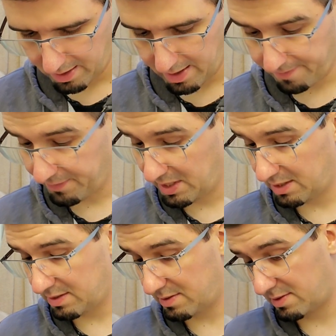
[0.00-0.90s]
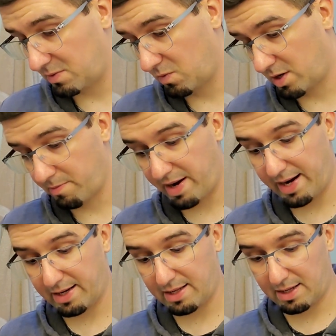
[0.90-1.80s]
Yeah, these were
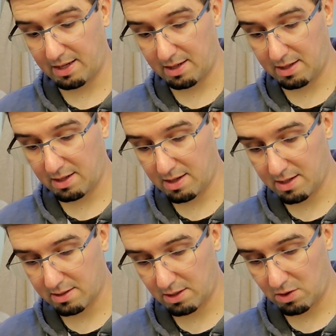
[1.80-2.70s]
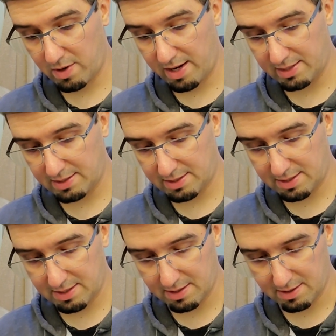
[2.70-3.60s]
made in the
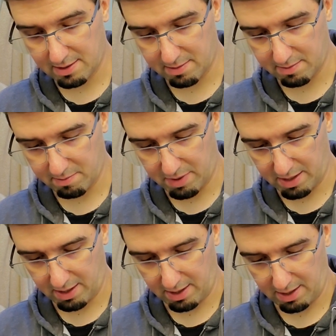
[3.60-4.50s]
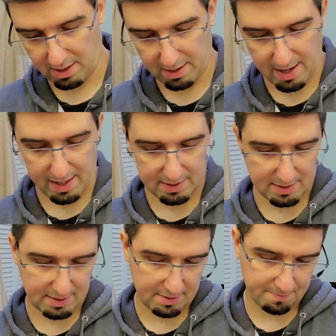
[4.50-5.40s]
US by
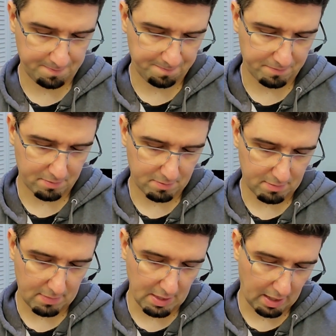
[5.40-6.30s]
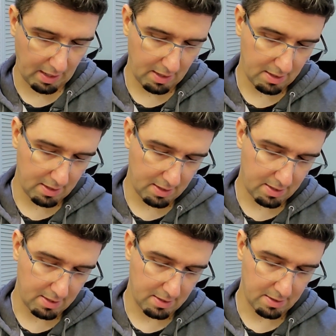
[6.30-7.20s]
Yates, and
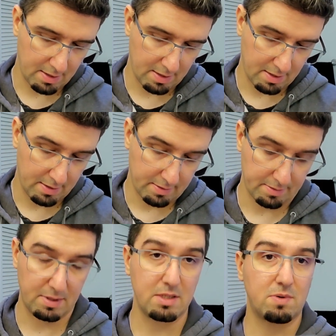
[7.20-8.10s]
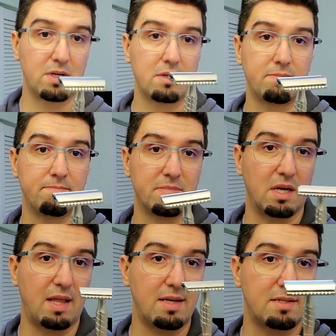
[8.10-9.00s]
these were
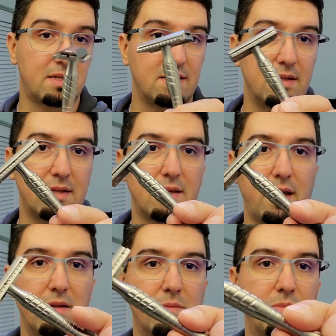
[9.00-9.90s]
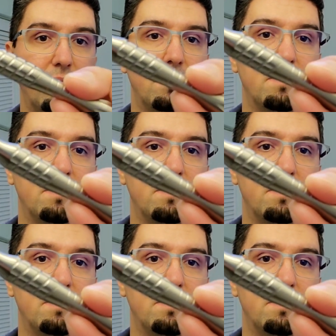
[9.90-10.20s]
the last that Caleb